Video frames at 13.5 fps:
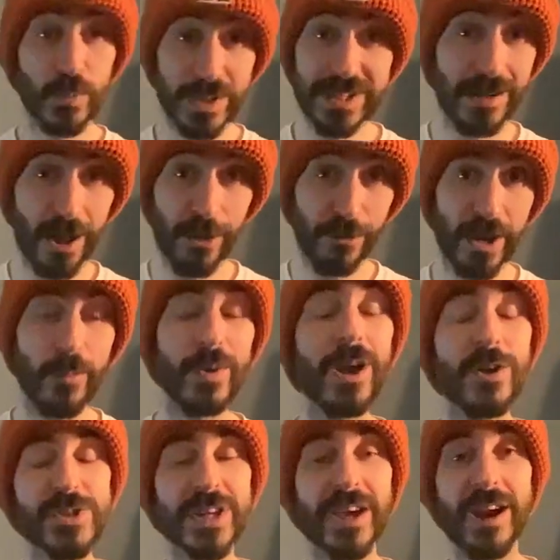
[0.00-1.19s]
we did all right. We
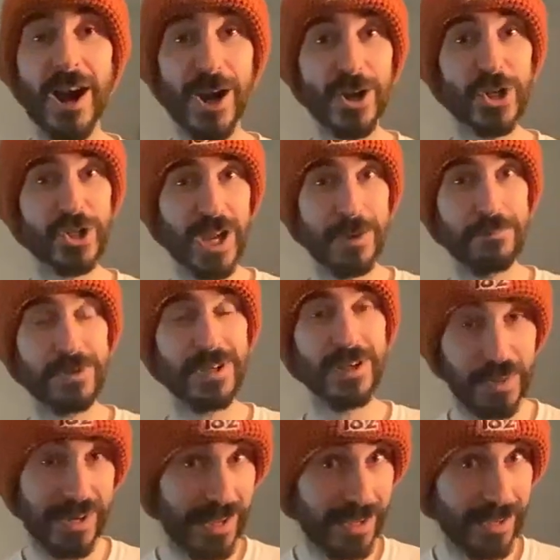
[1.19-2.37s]
also got a heart-shaped
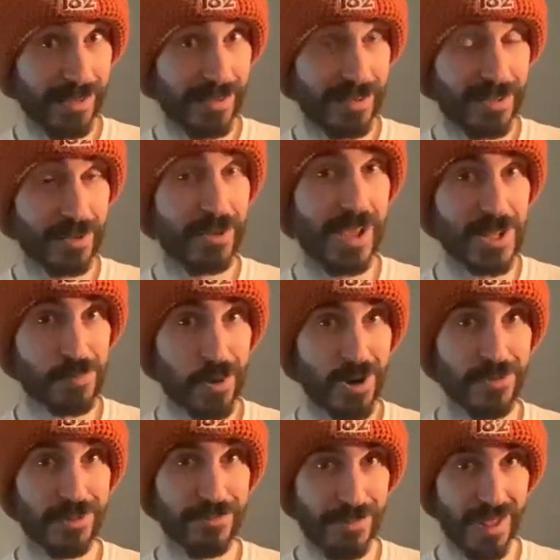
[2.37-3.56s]
Spinda as part
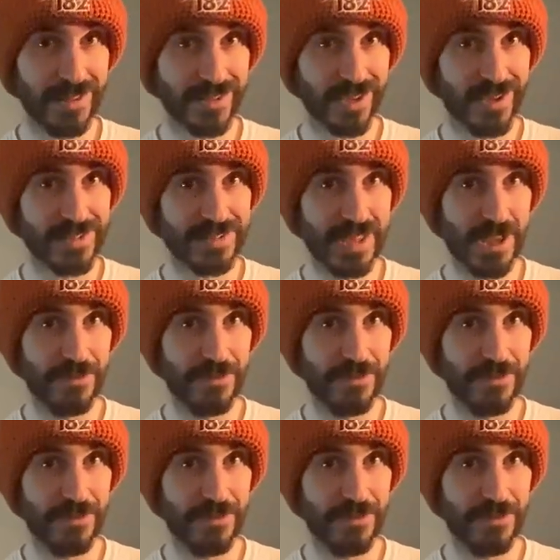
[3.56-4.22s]
of the Valentine's Day